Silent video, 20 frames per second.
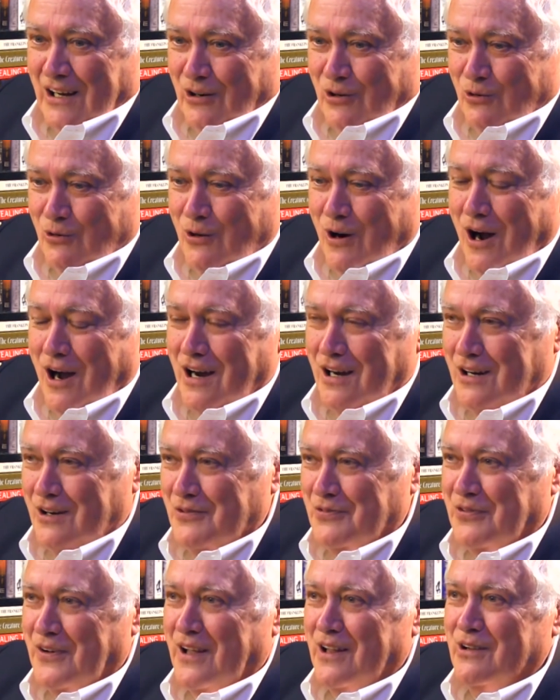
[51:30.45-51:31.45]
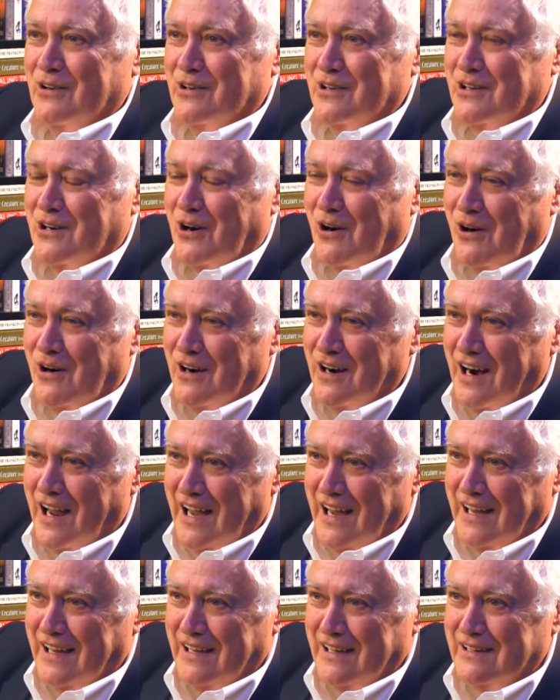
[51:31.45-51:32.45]
Rockefeller and
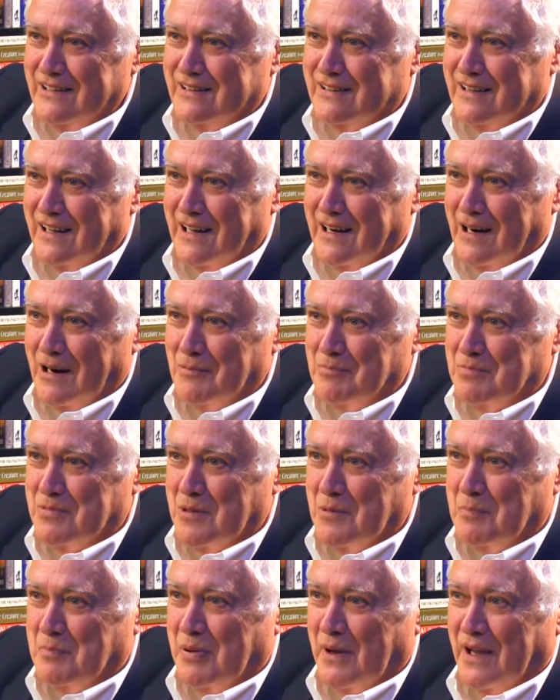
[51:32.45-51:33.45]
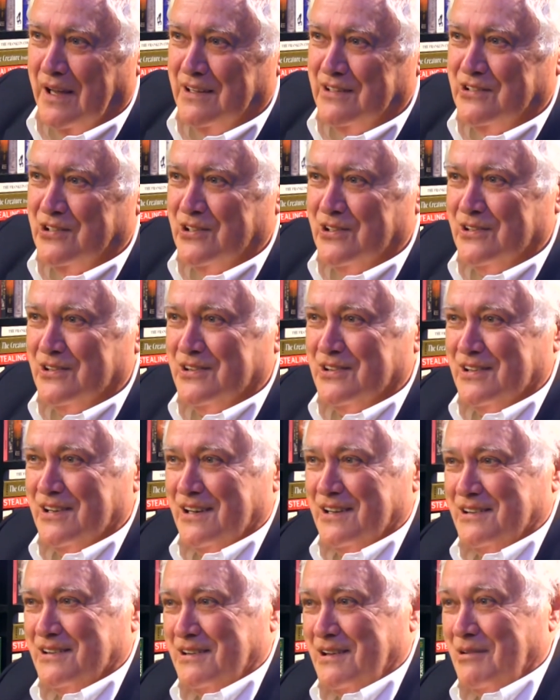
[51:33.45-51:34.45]
Carnegie set up the pension
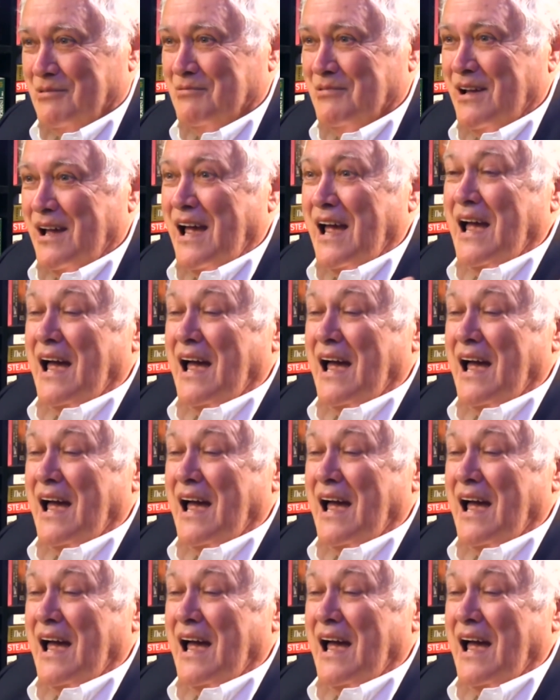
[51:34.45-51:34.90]
system